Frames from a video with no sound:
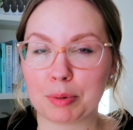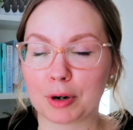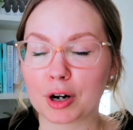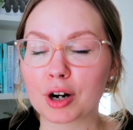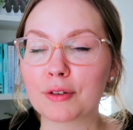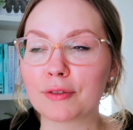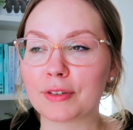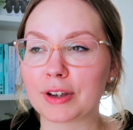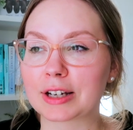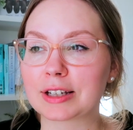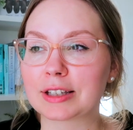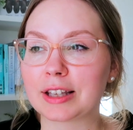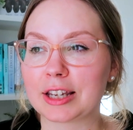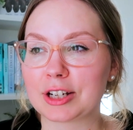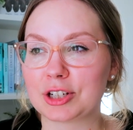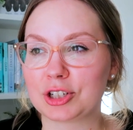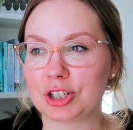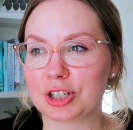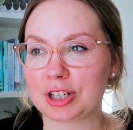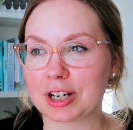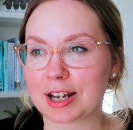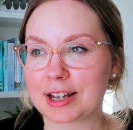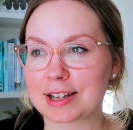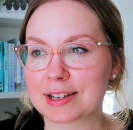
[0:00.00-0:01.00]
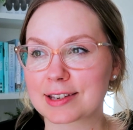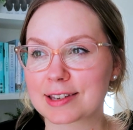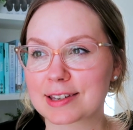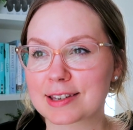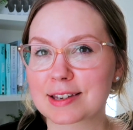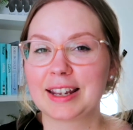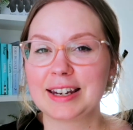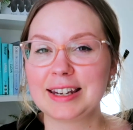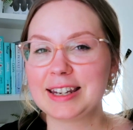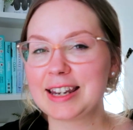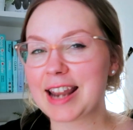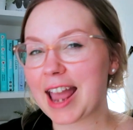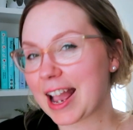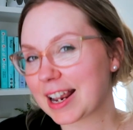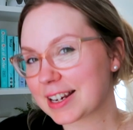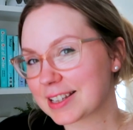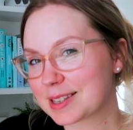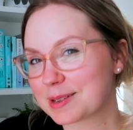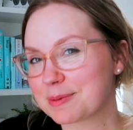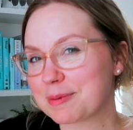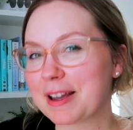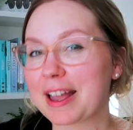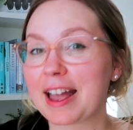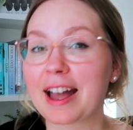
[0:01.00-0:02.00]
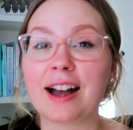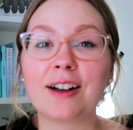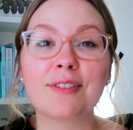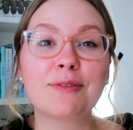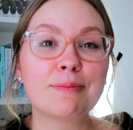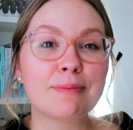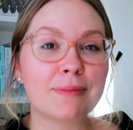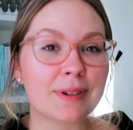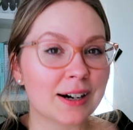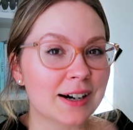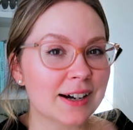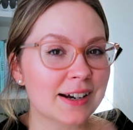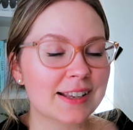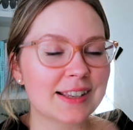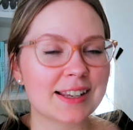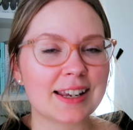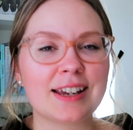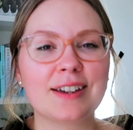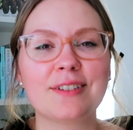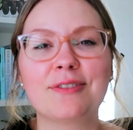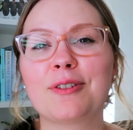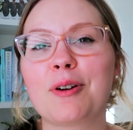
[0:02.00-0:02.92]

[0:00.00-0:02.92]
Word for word: perfect like she does. Next, we have Marcy